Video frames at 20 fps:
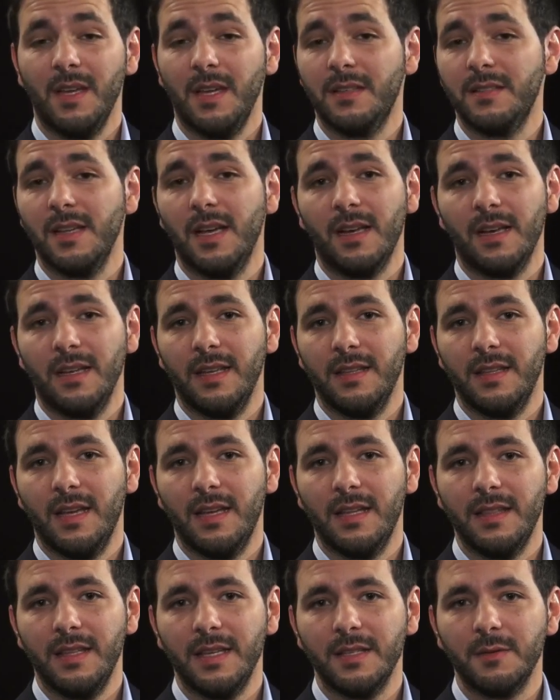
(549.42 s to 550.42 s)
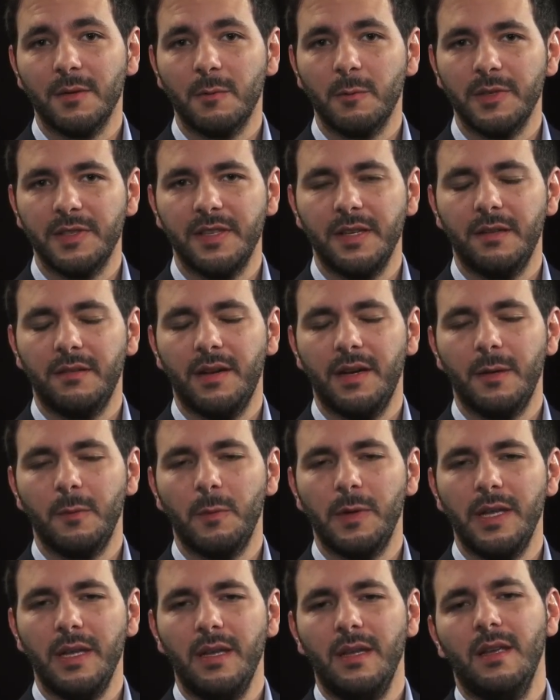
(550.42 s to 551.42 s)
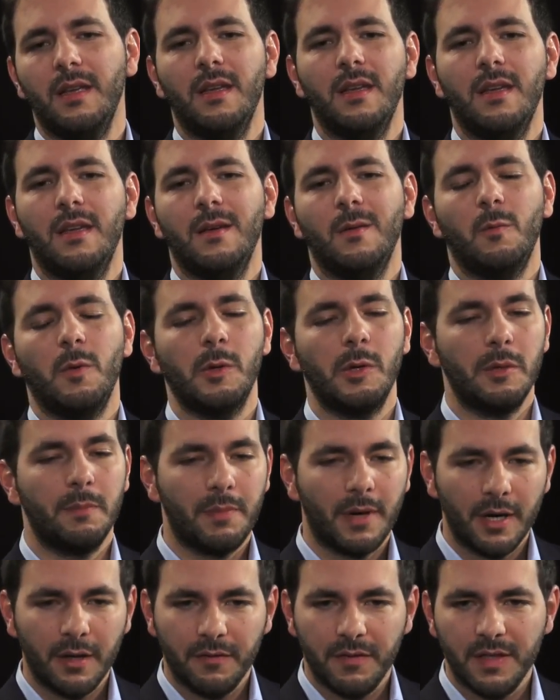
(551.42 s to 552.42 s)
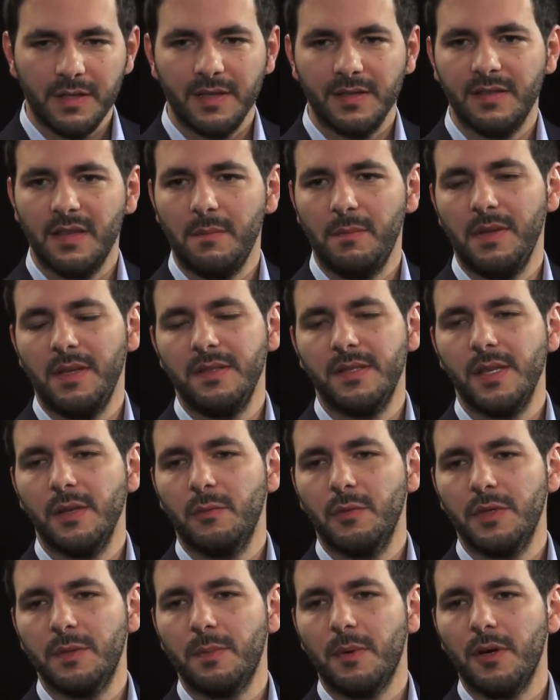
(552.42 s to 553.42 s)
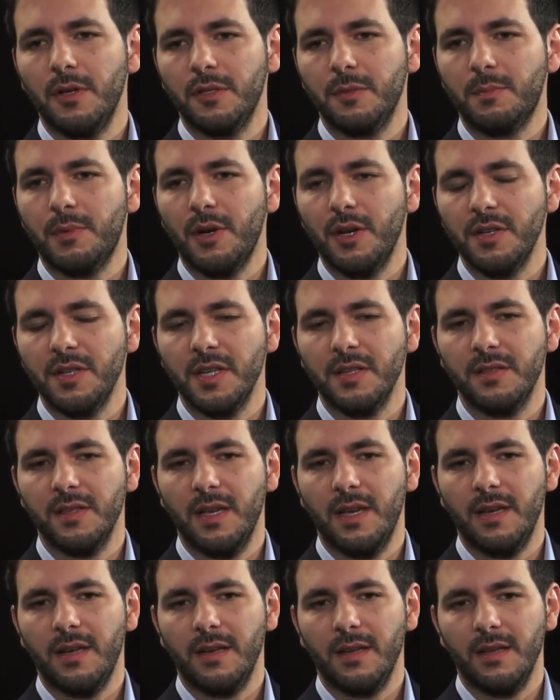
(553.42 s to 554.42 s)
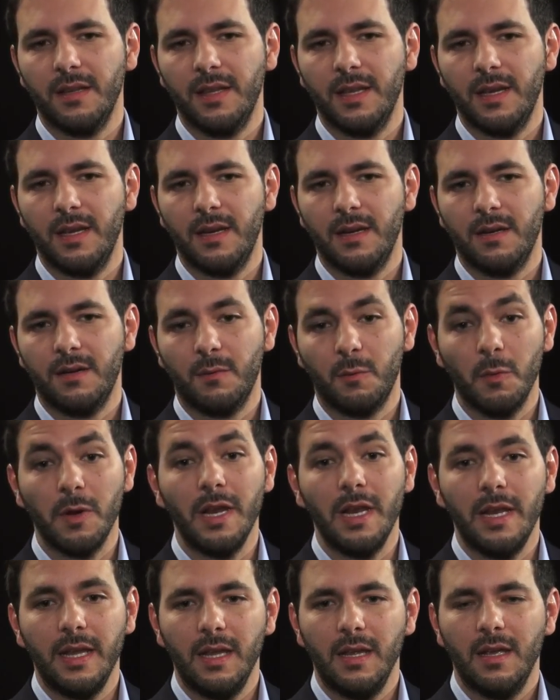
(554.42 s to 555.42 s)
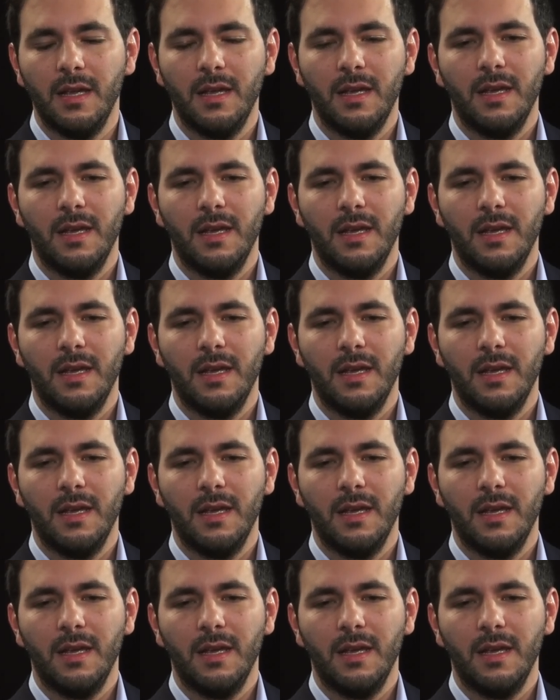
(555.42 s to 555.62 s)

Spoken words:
exactly. And that's what we see, right? We were part of these SAP incident response projects that really